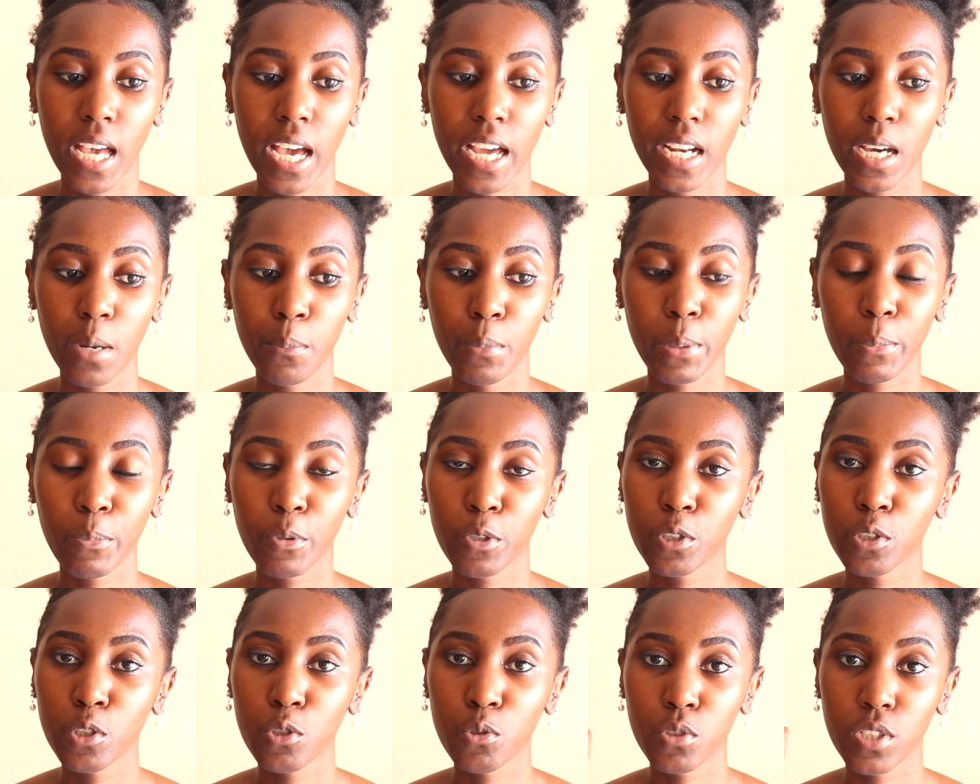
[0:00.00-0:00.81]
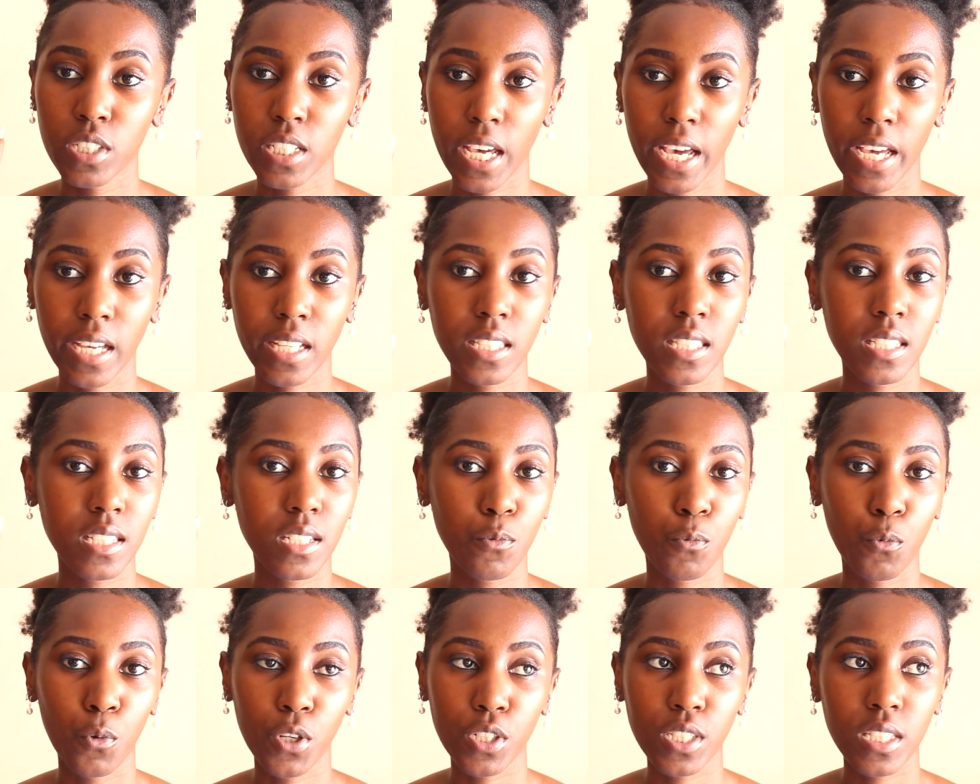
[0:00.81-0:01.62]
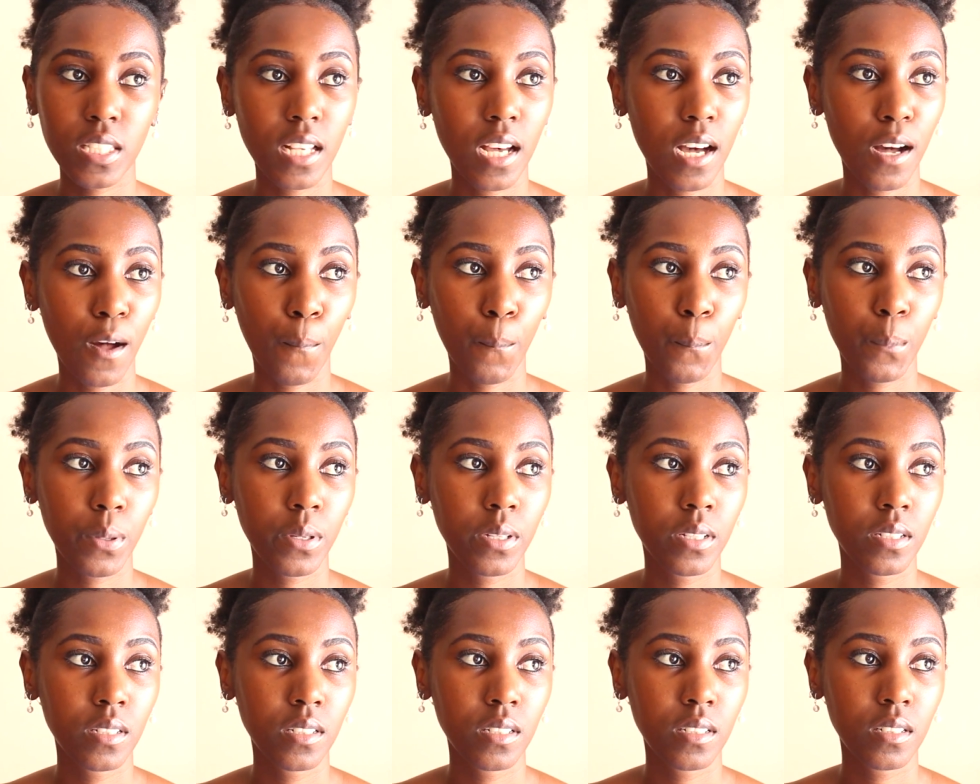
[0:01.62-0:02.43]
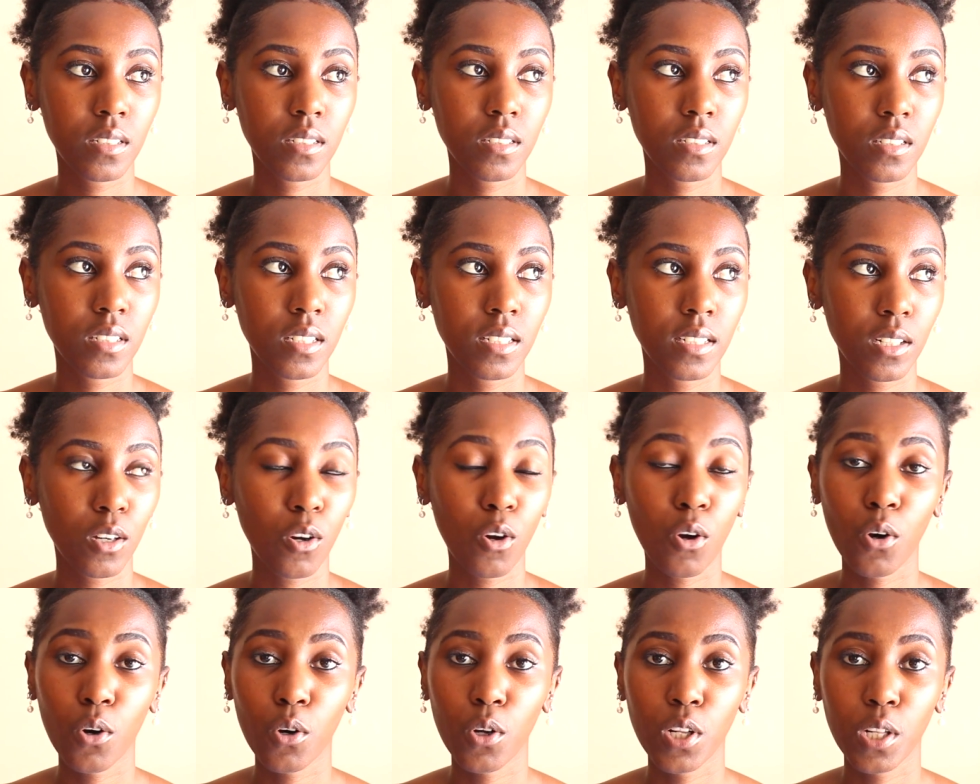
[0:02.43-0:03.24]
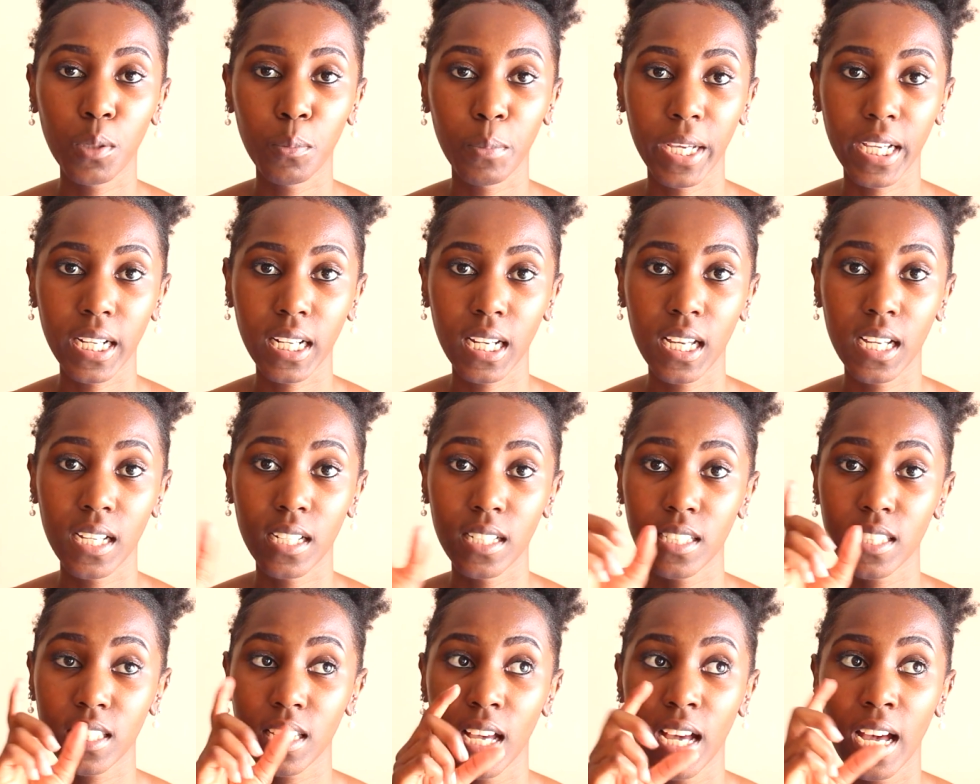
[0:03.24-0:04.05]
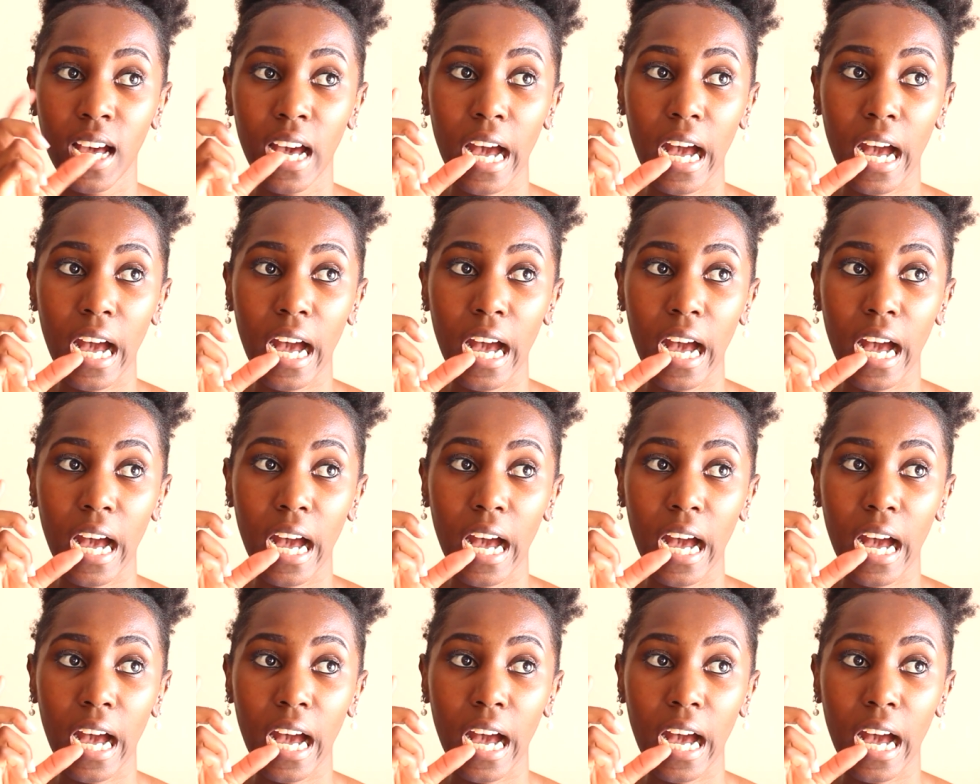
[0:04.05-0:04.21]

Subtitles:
and I'm able to text, WhatsApp, call my clients.